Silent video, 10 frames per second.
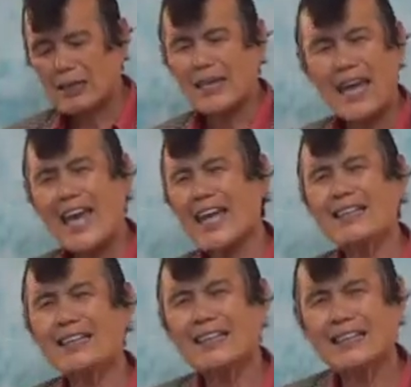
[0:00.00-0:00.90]

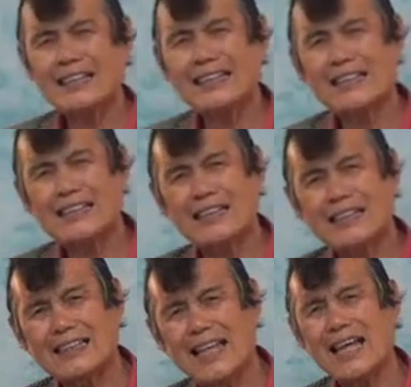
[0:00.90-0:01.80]
can
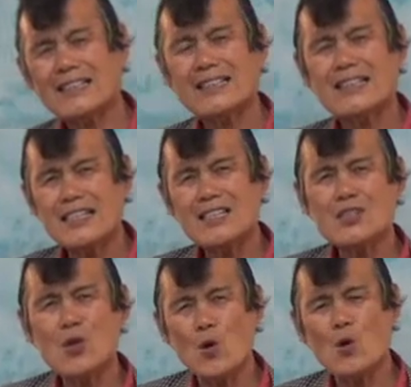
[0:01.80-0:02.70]
not
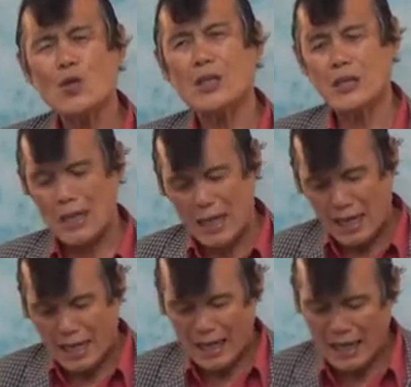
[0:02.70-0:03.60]
enjoy
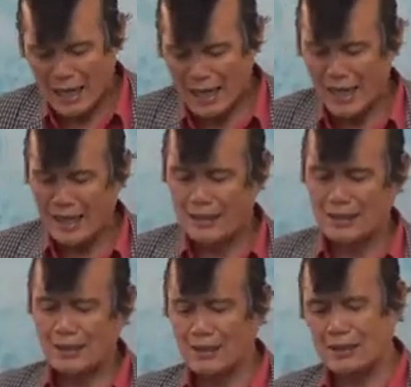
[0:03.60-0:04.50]

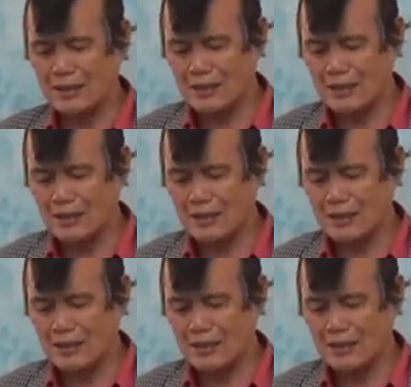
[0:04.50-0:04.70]
and